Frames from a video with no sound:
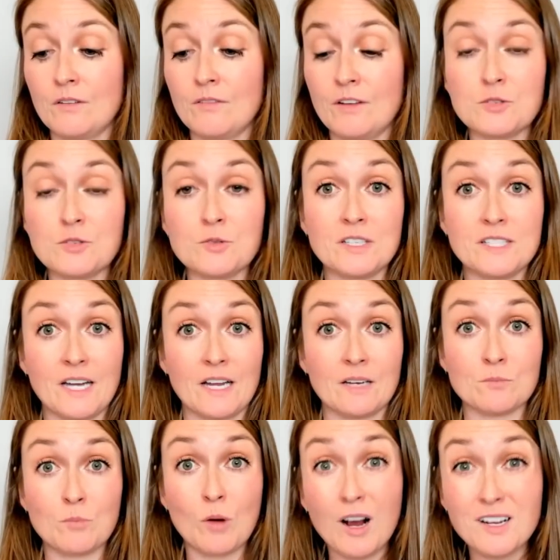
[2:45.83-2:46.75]
eventually
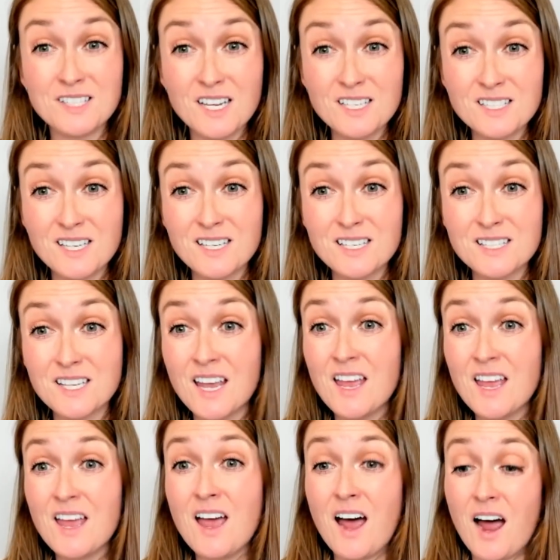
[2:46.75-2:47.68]
tighten processes
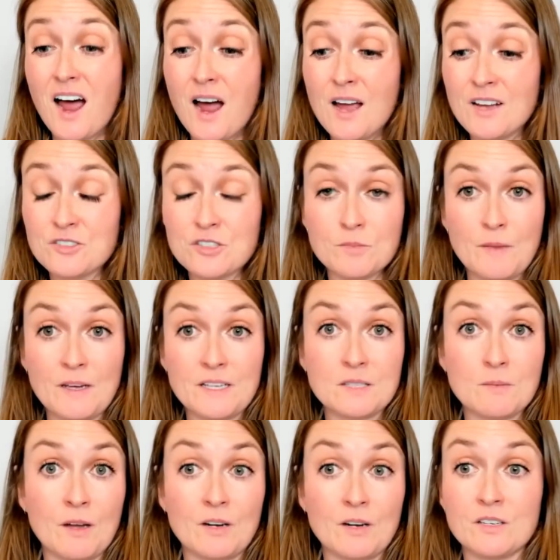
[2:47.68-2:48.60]
and just make
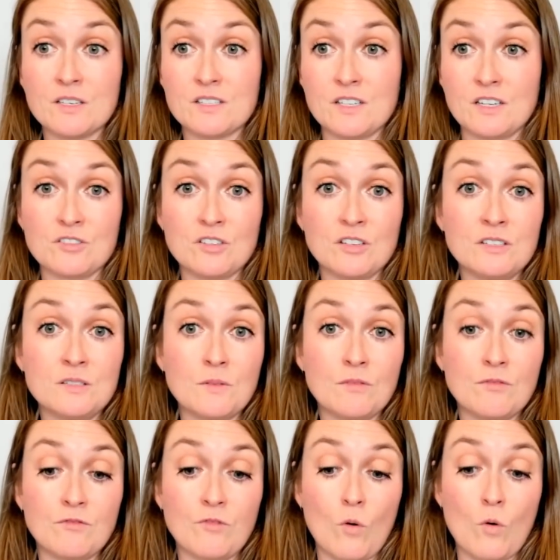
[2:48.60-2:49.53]
some better decisions
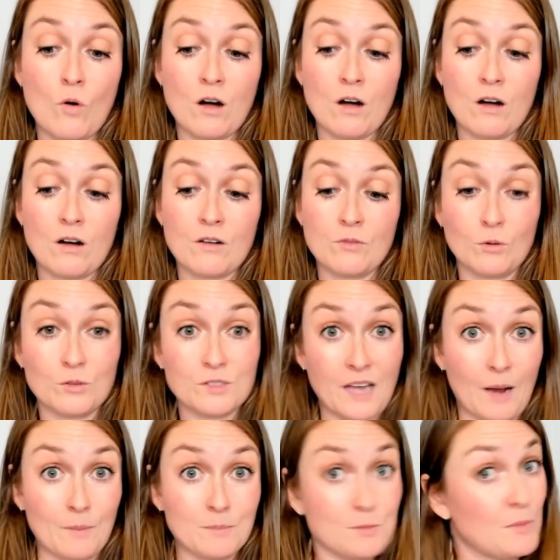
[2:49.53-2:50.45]
before those
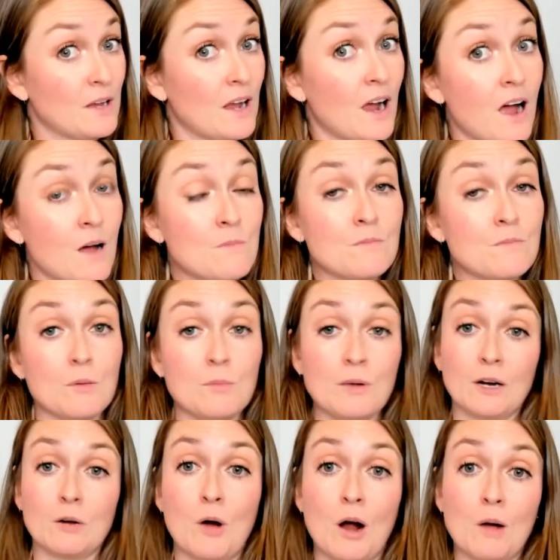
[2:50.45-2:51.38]
gaps become a
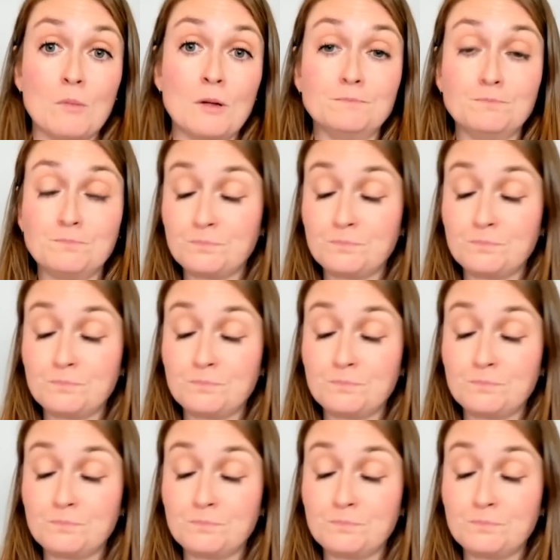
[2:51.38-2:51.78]
bigger problem.